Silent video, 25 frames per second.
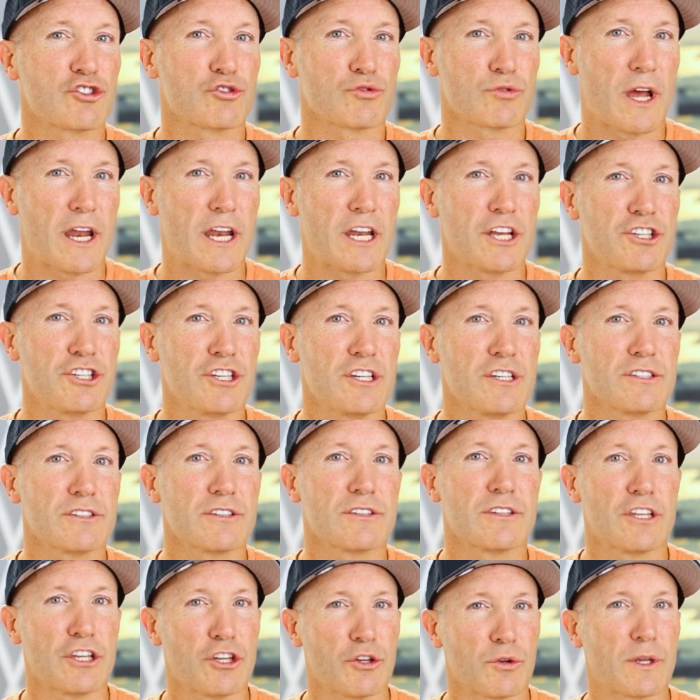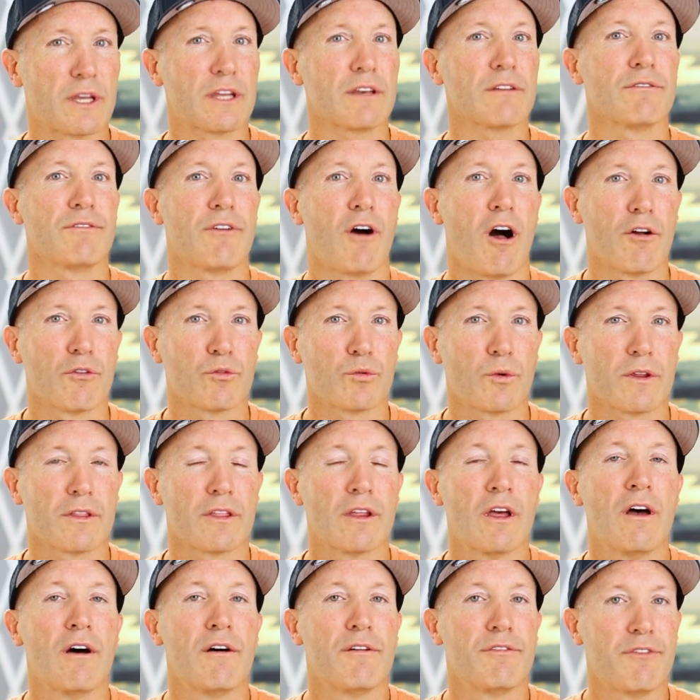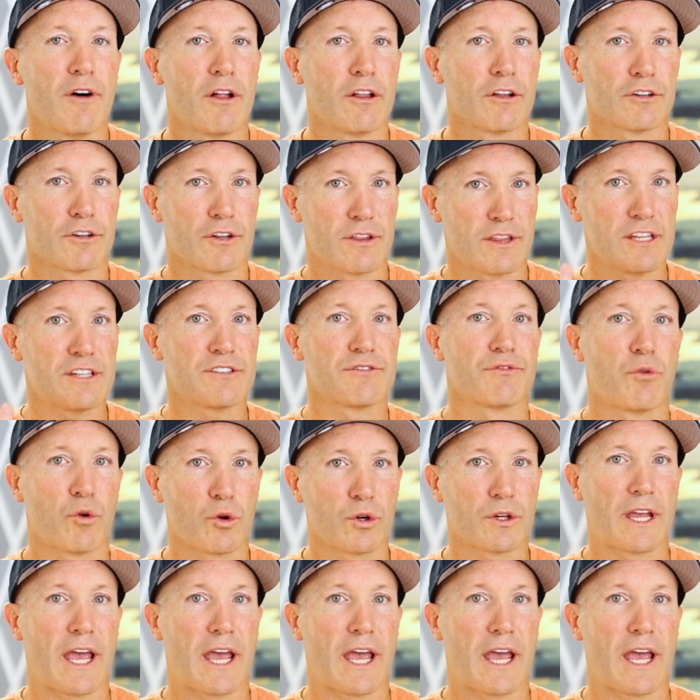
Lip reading: strategies that you get involved with fall under these 4